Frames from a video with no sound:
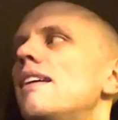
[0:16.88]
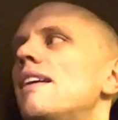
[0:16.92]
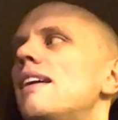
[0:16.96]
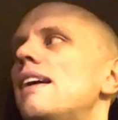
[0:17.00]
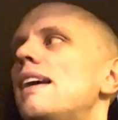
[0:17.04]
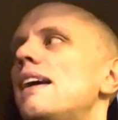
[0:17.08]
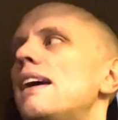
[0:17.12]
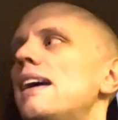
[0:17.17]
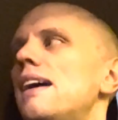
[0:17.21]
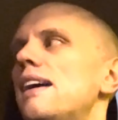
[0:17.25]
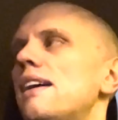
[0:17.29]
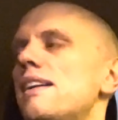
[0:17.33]

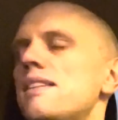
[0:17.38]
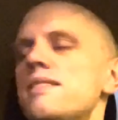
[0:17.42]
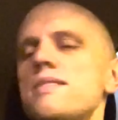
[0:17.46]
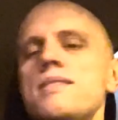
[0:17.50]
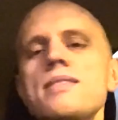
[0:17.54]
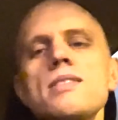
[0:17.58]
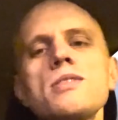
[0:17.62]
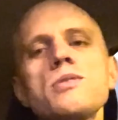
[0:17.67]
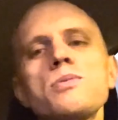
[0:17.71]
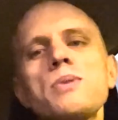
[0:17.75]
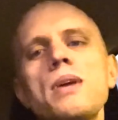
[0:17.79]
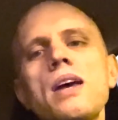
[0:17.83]
And
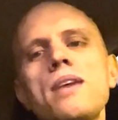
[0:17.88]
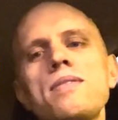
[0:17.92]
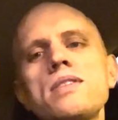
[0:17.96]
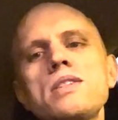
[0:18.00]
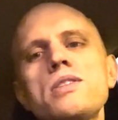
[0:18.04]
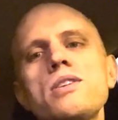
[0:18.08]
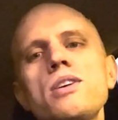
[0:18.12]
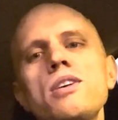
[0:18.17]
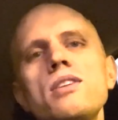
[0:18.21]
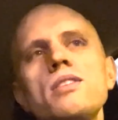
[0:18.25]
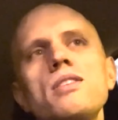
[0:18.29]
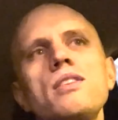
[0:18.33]
since we haven't
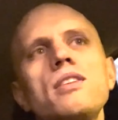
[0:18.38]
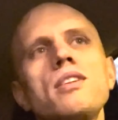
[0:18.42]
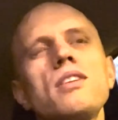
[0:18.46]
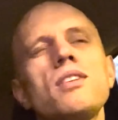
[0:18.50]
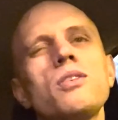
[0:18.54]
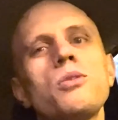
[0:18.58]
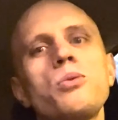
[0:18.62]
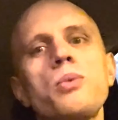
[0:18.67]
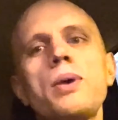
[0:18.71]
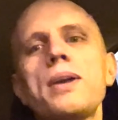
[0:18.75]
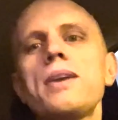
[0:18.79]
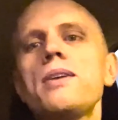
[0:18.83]
done
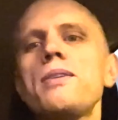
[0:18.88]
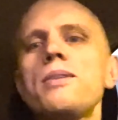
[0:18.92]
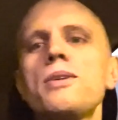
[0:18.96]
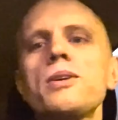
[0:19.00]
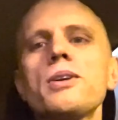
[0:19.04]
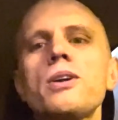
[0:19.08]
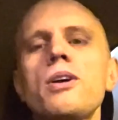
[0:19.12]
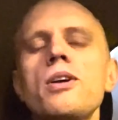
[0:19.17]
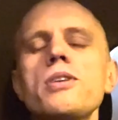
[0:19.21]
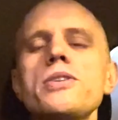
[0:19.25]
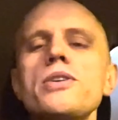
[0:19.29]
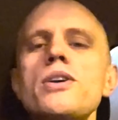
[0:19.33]
regular
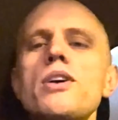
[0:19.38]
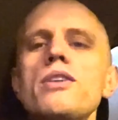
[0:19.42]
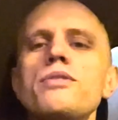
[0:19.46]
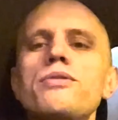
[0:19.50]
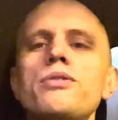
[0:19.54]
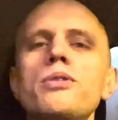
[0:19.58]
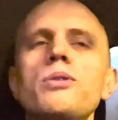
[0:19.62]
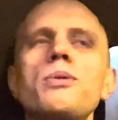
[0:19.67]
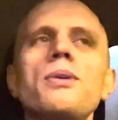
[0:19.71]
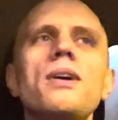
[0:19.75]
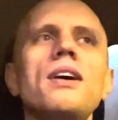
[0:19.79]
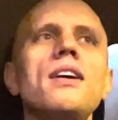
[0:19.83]
car talk
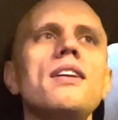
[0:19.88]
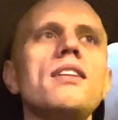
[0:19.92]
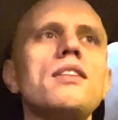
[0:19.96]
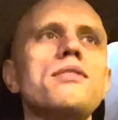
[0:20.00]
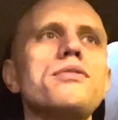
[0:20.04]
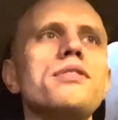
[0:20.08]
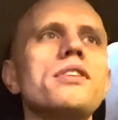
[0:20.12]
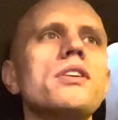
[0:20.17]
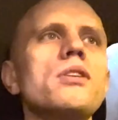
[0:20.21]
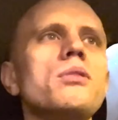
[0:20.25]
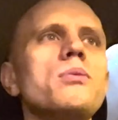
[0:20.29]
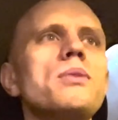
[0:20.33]
for a while, I
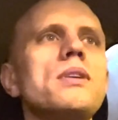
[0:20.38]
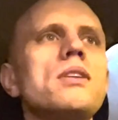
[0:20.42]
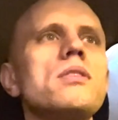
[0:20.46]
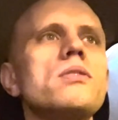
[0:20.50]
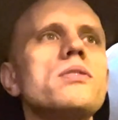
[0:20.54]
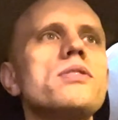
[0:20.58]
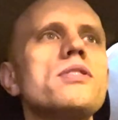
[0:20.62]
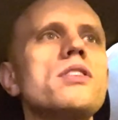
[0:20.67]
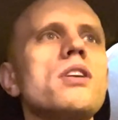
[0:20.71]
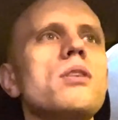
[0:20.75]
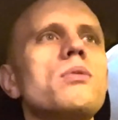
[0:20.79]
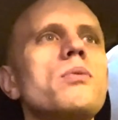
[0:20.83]
figured we could
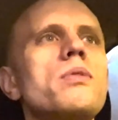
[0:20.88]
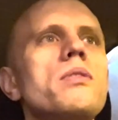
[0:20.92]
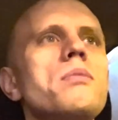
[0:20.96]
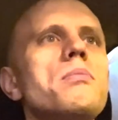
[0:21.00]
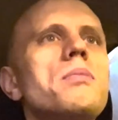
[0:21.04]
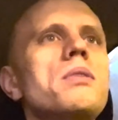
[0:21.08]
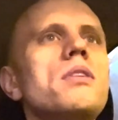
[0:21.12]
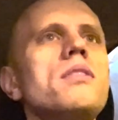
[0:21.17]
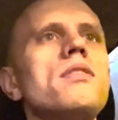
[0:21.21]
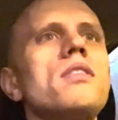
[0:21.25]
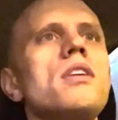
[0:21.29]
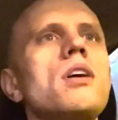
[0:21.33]
start with a
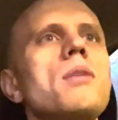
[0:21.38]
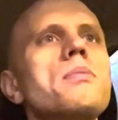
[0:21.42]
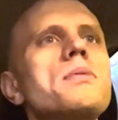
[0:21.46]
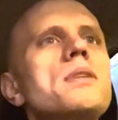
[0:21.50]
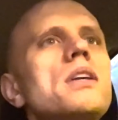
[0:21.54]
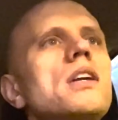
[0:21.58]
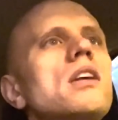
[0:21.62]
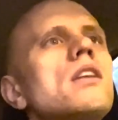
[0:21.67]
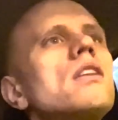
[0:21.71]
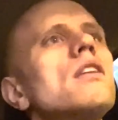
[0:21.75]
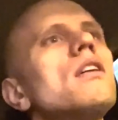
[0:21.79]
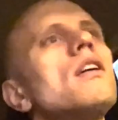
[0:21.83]
bit of an
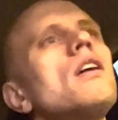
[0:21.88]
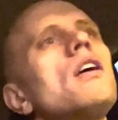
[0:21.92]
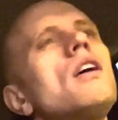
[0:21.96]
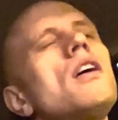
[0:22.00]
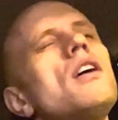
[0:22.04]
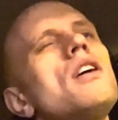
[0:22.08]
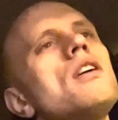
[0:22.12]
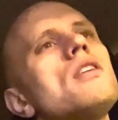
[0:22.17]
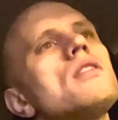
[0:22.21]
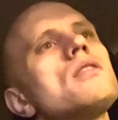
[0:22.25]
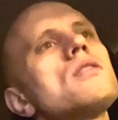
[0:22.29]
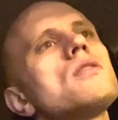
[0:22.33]
update.
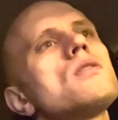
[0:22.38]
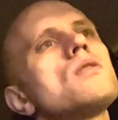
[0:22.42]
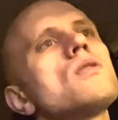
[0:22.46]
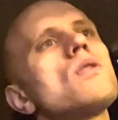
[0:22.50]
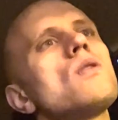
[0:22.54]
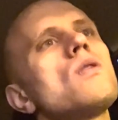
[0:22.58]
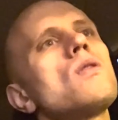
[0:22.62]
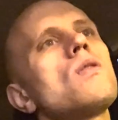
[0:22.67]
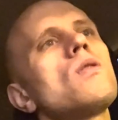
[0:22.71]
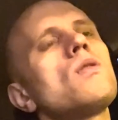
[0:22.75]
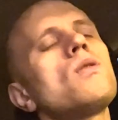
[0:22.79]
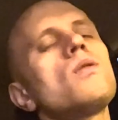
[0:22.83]

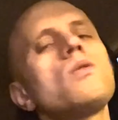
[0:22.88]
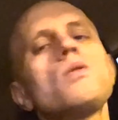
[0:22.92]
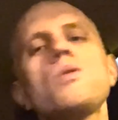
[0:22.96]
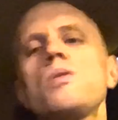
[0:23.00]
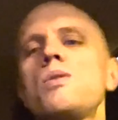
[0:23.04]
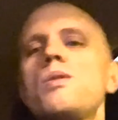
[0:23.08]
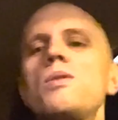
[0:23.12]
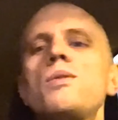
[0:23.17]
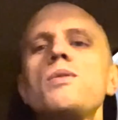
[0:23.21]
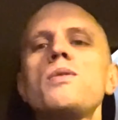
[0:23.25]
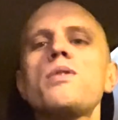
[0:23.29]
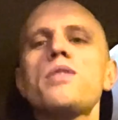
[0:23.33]
So
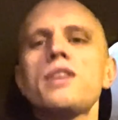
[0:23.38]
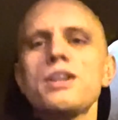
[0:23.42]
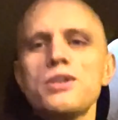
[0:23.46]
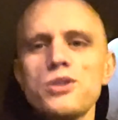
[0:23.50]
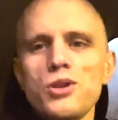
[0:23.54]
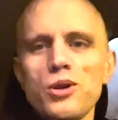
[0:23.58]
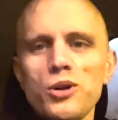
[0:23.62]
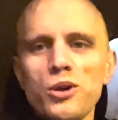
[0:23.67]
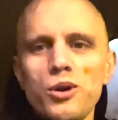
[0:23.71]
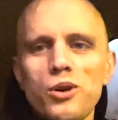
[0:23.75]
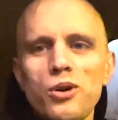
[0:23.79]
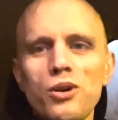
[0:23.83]
things
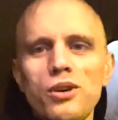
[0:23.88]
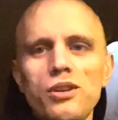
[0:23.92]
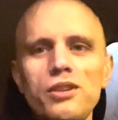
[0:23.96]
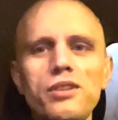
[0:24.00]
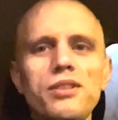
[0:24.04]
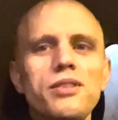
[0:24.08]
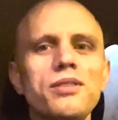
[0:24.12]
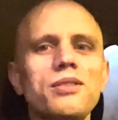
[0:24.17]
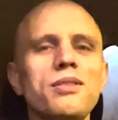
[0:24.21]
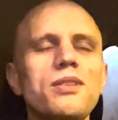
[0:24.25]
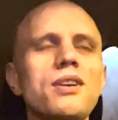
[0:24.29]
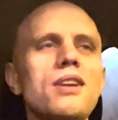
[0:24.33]
are good.
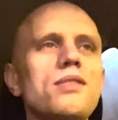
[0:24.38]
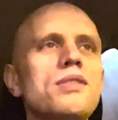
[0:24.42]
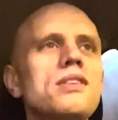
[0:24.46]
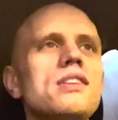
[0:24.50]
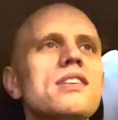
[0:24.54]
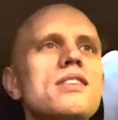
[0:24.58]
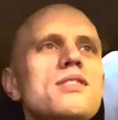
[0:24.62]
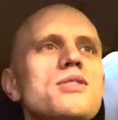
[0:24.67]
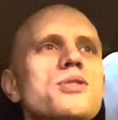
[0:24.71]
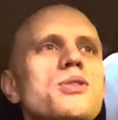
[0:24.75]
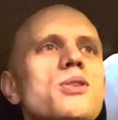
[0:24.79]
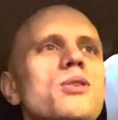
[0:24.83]

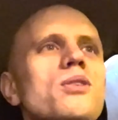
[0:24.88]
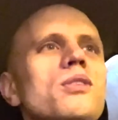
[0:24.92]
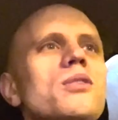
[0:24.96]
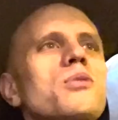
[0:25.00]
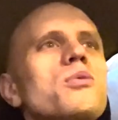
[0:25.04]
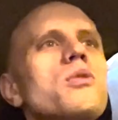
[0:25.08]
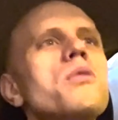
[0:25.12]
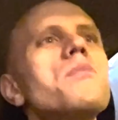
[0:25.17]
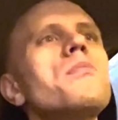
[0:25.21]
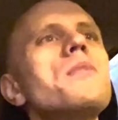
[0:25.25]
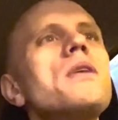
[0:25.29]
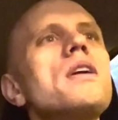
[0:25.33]
Everything's good
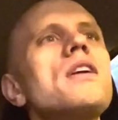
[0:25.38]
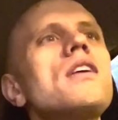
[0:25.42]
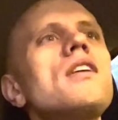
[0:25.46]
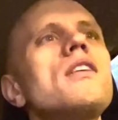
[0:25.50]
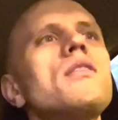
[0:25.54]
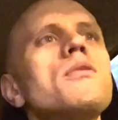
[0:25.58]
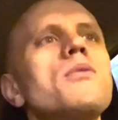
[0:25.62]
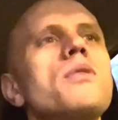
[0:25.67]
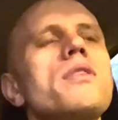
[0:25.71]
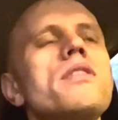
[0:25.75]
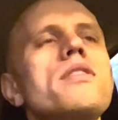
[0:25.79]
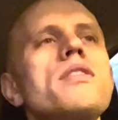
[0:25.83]
with me,
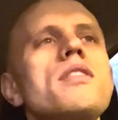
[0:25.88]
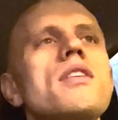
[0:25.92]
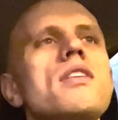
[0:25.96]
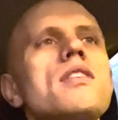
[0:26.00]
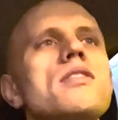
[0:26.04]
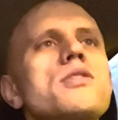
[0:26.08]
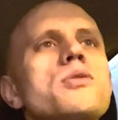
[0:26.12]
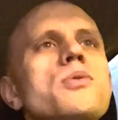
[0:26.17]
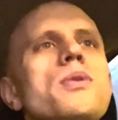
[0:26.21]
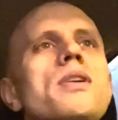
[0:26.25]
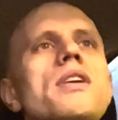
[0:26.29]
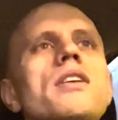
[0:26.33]
with the
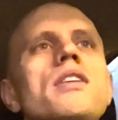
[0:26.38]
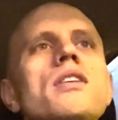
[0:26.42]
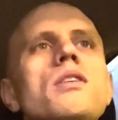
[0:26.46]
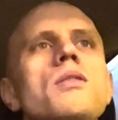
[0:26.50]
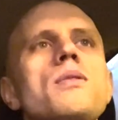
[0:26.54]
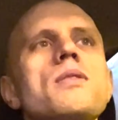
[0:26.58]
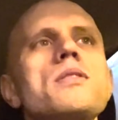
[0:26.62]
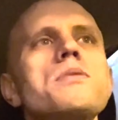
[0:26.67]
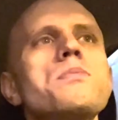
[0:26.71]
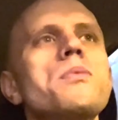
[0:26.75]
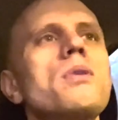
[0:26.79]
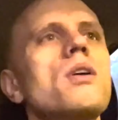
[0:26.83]
Serenity
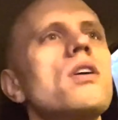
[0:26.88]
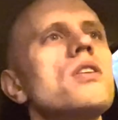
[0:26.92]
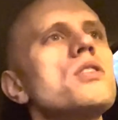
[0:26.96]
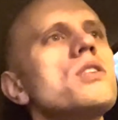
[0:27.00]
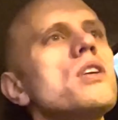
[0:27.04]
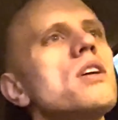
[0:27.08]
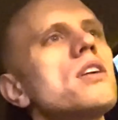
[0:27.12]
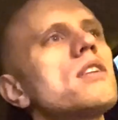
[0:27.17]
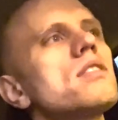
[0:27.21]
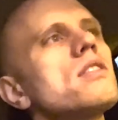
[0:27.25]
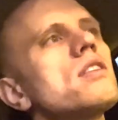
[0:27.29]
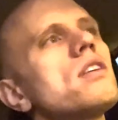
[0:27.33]
OS
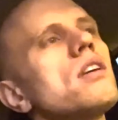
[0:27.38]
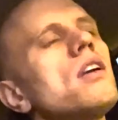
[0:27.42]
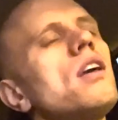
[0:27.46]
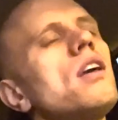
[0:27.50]
project.